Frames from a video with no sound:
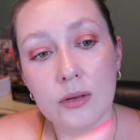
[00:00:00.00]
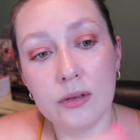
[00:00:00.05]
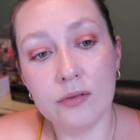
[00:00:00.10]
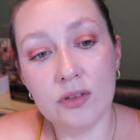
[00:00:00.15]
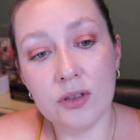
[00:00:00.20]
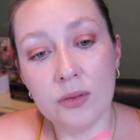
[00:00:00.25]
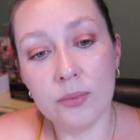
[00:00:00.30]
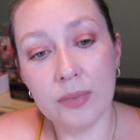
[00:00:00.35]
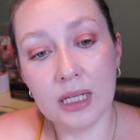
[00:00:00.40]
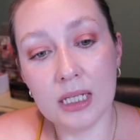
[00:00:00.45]
if
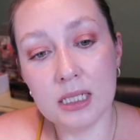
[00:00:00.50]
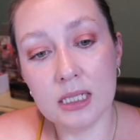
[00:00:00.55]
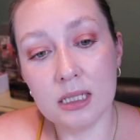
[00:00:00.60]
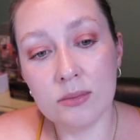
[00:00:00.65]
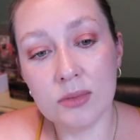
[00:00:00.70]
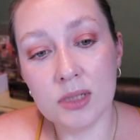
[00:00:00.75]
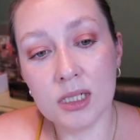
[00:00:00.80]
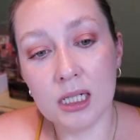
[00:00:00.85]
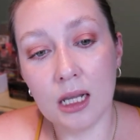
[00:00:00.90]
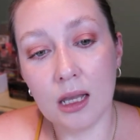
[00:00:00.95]
you mix
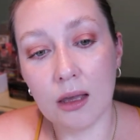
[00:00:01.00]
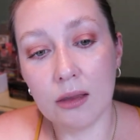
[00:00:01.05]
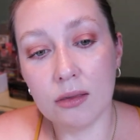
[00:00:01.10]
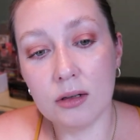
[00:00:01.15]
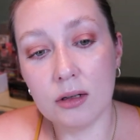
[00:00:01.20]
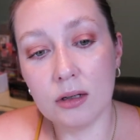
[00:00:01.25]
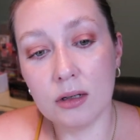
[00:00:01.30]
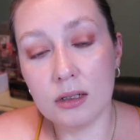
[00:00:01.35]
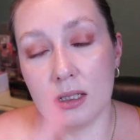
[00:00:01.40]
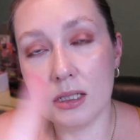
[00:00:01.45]
them together,
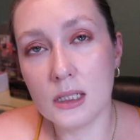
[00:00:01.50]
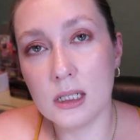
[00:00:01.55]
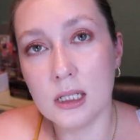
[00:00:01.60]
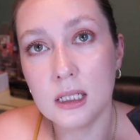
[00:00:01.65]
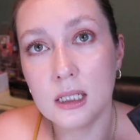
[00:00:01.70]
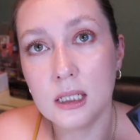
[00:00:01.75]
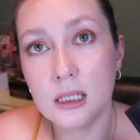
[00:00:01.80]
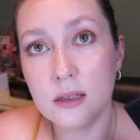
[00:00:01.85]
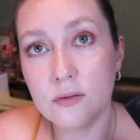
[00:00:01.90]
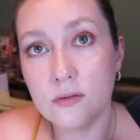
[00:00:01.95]
it's
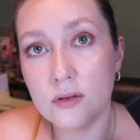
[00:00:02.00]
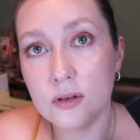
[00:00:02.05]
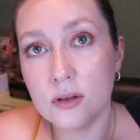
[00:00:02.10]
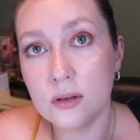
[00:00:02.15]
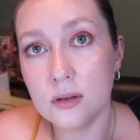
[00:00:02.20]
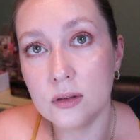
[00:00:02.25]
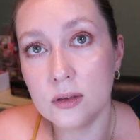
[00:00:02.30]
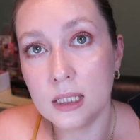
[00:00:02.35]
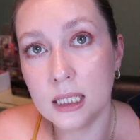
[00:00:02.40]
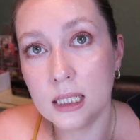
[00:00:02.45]
going to give
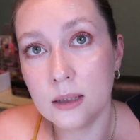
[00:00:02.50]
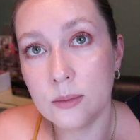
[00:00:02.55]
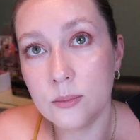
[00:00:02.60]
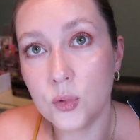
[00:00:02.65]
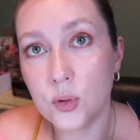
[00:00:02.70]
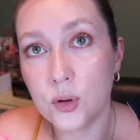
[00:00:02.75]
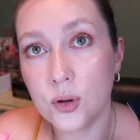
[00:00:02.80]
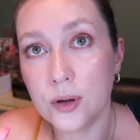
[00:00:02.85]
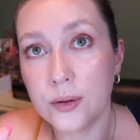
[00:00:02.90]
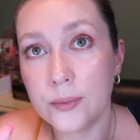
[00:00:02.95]
you like a
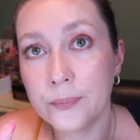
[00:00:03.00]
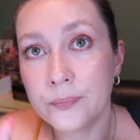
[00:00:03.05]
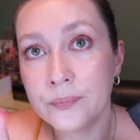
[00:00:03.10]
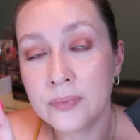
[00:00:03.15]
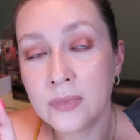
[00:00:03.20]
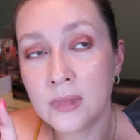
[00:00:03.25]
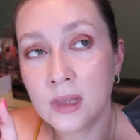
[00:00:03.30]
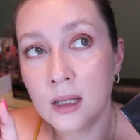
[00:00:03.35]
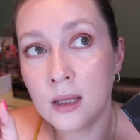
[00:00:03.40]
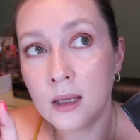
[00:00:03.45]
more...
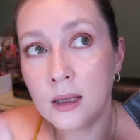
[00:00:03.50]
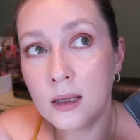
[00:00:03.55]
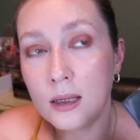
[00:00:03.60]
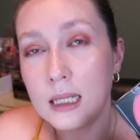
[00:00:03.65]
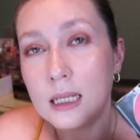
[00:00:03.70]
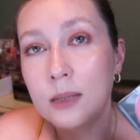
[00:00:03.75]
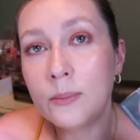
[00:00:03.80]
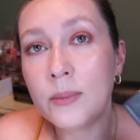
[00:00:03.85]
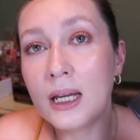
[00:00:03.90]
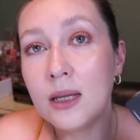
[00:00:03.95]

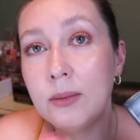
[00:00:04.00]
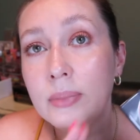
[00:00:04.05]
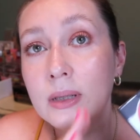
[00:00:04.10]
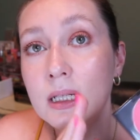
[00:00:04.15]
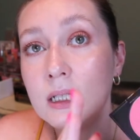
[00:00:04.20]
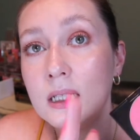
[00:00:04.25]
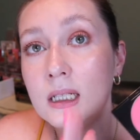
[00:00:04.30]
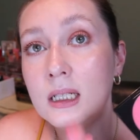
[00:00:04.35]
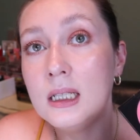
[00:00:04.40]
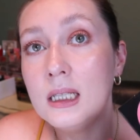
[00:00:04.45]
In my
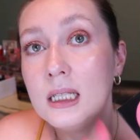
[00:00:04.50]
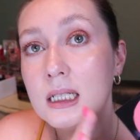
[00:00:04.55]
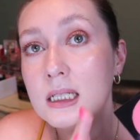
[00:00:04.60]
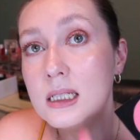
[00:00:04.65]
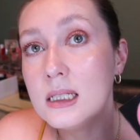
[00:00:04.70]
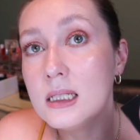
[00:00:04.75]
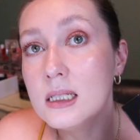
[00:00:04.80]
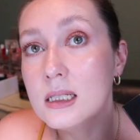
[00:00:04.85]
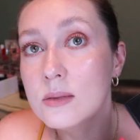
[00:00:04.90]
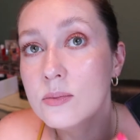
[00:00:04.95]
opinion,
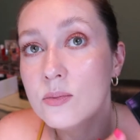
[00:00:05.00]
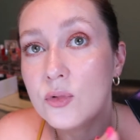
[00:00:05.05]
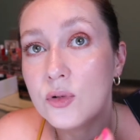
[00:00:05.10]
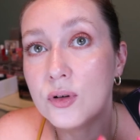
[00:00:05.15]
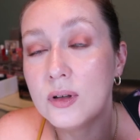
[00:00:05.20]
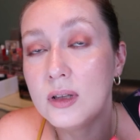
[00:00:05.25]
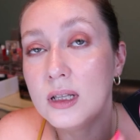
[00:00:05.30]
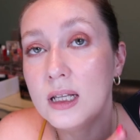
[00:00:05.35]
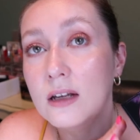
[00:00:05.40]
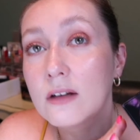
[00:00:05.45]
this is
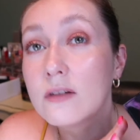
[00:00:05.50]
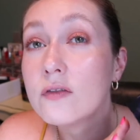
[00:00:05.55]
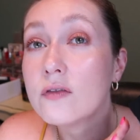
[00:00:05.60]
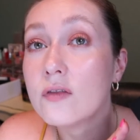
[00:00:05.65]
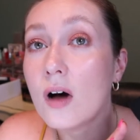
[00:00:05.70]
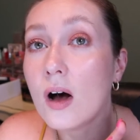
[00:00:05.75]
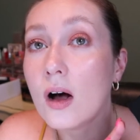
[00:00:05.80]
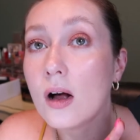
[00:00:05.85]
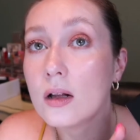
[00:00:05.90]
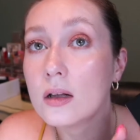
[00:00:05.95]
more like
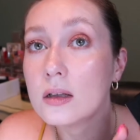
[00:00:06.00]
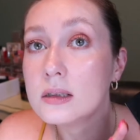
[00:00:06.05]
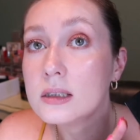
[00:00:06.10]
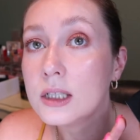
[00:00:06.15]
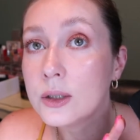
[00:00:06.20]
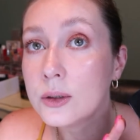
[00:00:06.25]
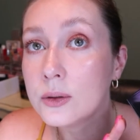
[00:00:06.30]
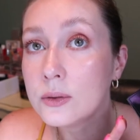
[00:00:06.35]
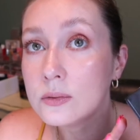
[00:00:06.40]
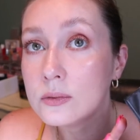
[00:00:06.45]
fall
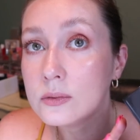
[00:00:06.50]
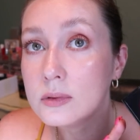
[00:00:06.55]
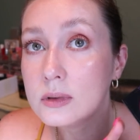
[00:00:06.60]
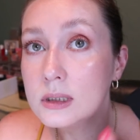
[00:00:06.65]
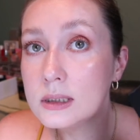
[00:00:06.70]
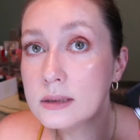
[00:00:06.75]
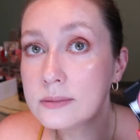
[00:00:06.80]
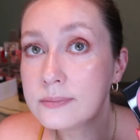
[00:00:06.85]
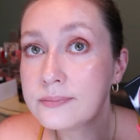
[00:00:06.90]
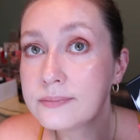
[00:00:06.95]

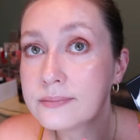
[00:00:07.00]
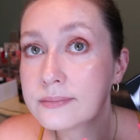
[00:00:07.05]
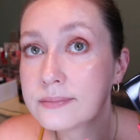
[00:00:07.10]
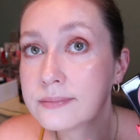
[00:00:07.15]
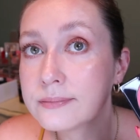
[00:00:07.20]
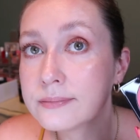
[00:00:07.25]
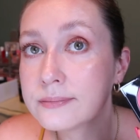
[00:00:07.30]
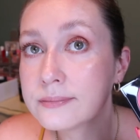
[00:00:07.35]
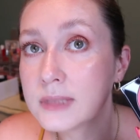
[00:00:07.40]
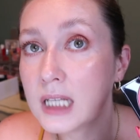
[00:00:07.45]
toned.
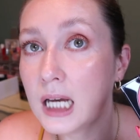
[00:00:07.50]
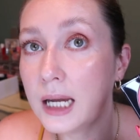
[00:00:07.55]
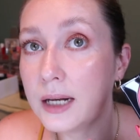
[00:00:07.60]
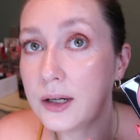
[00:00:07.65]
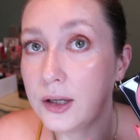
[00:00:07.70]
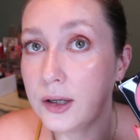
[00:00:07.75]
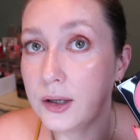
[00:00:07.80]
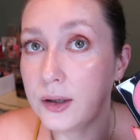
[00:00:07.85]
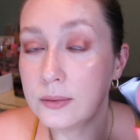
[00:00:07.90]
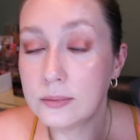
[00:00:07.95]
I don't
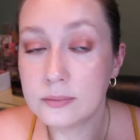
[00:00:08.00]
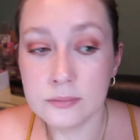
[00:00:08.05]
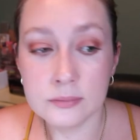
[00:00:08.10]
know.